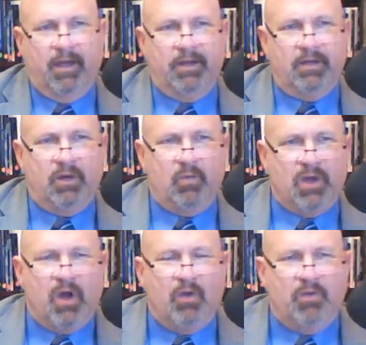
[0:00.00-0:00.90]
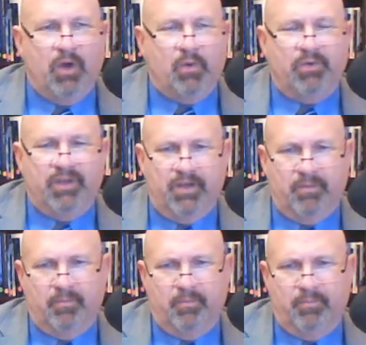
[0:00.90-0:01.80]
you know we all know
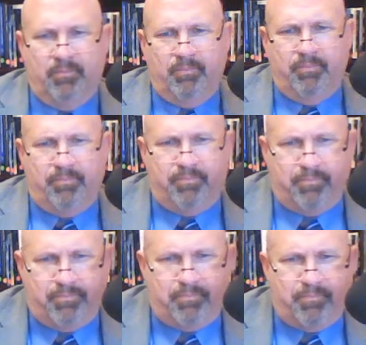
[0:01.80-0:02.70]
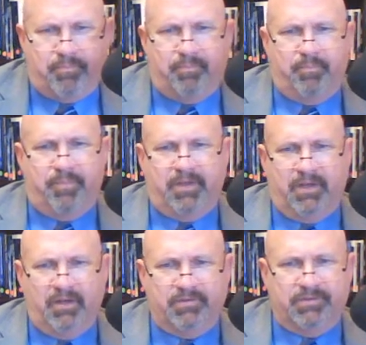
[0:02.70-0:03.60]
them
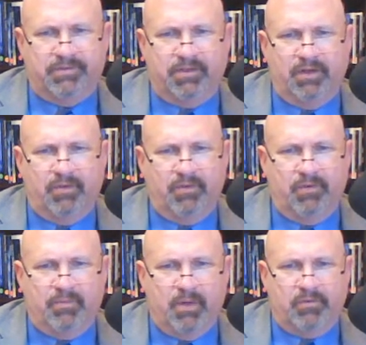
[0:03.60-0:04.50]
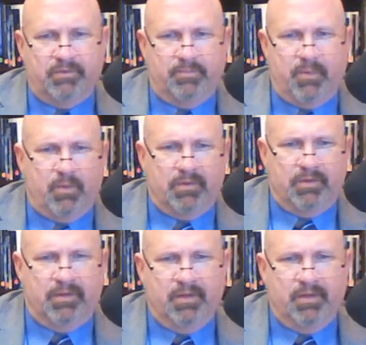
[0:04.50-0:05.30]
because you know they're the most important.